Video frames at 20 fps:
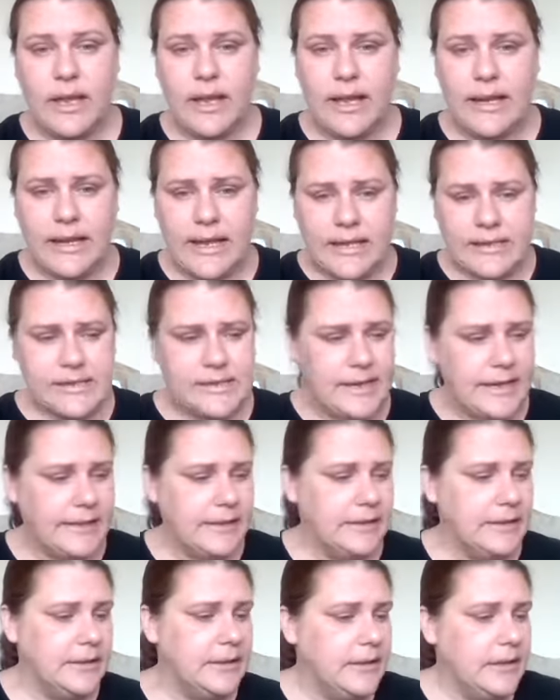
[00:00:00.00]
and that's
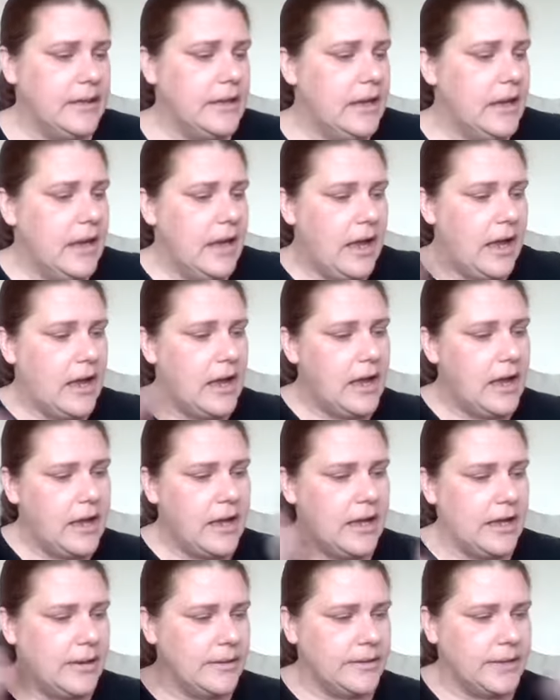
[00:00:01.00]
it.
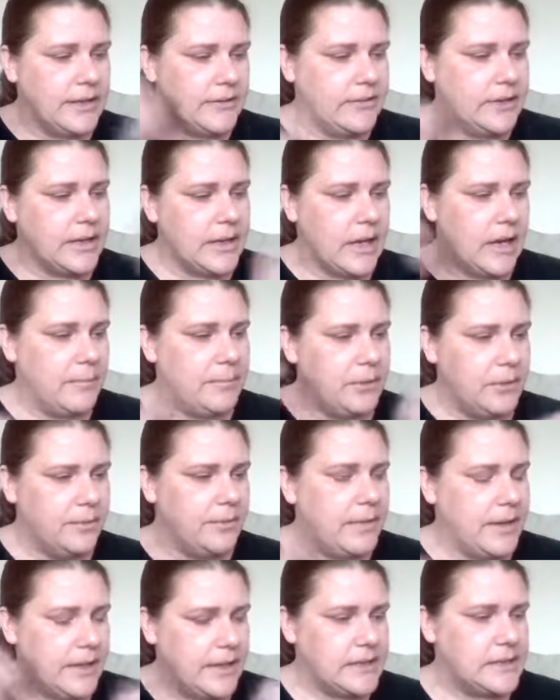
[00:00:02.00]
Give it a couple
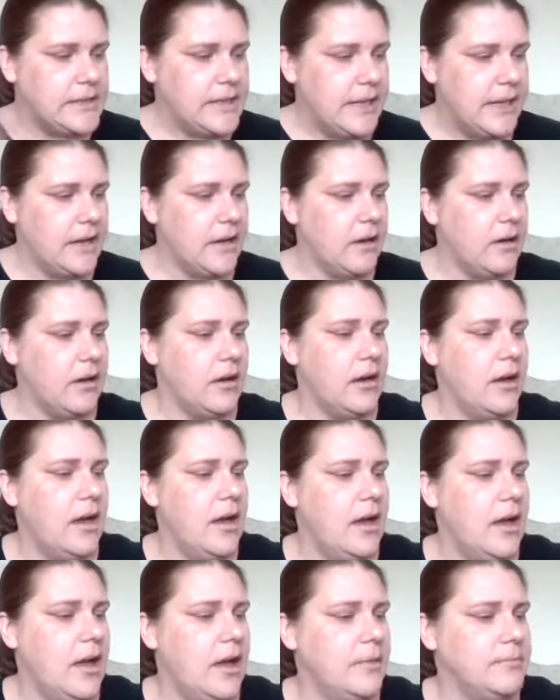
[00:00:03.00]
of minutes here
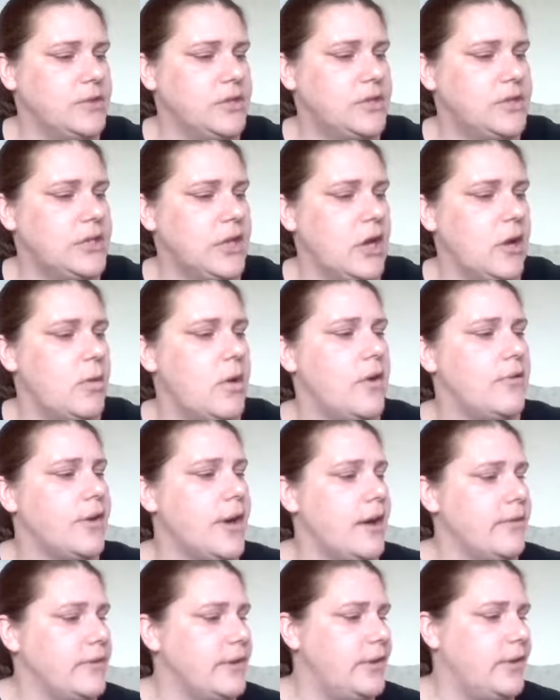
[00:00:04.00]
just to go over
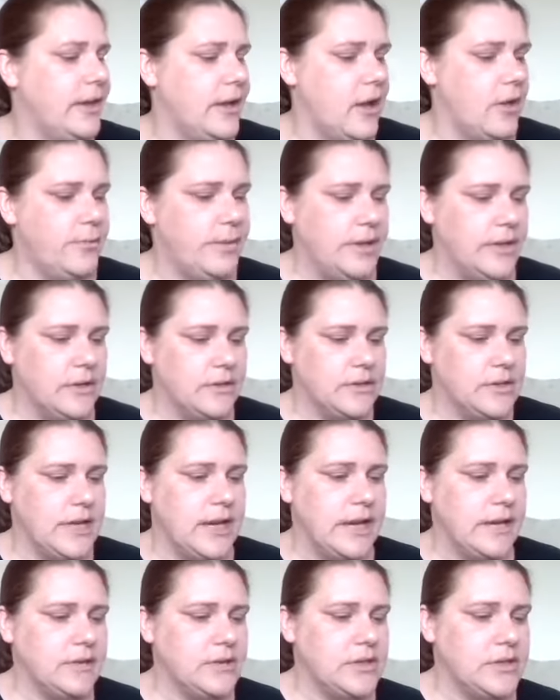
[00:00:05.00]
everything I'll be
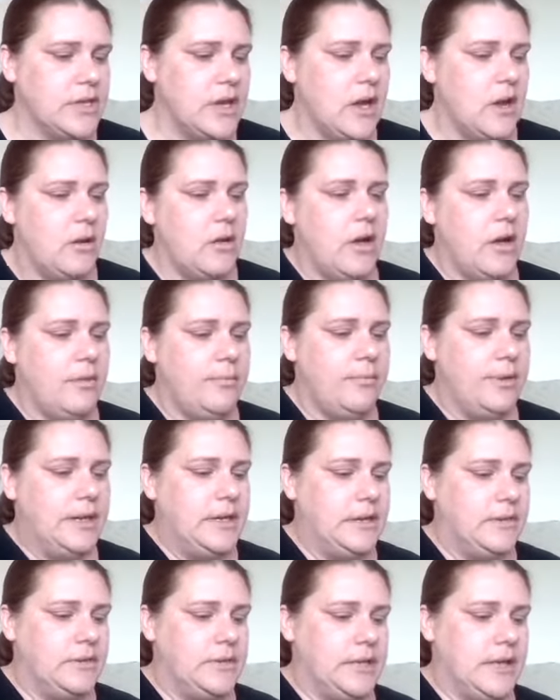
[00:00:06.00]
using. So I'll be
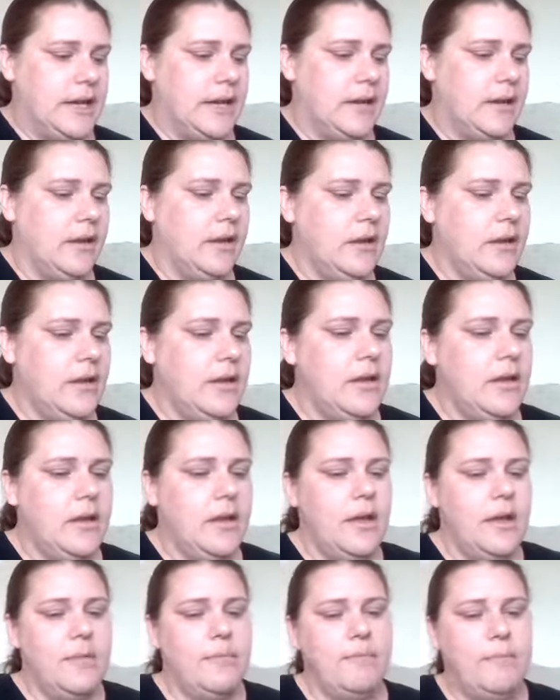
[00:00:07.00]
using
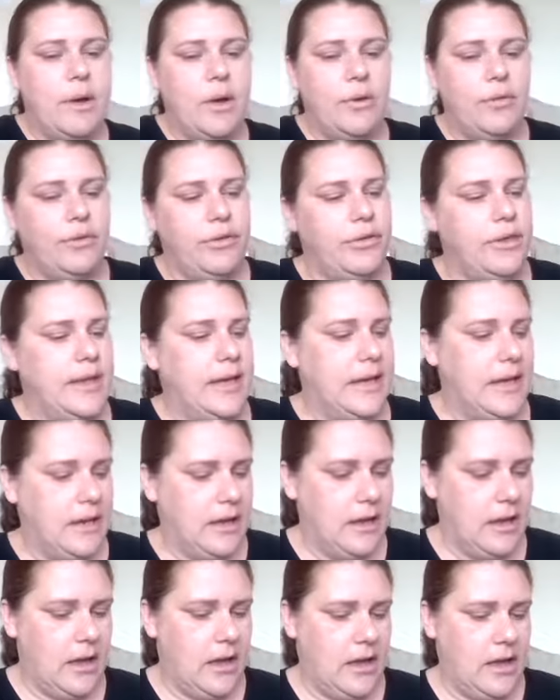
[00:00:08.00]
both
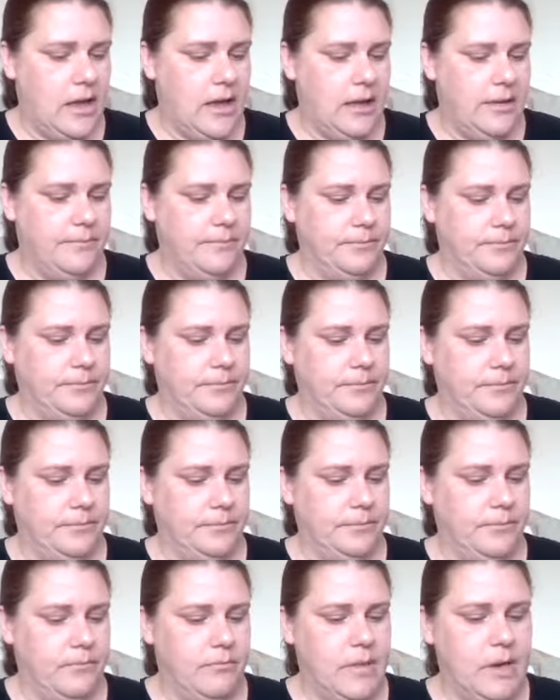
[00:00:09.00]
the
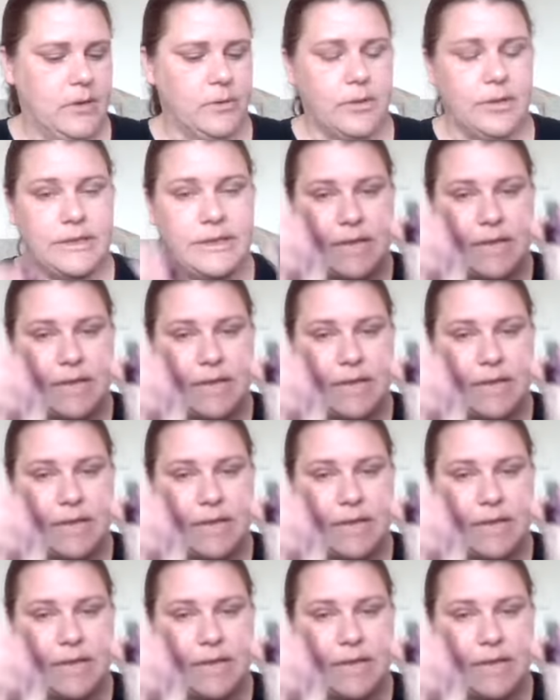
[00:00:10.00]
Mineral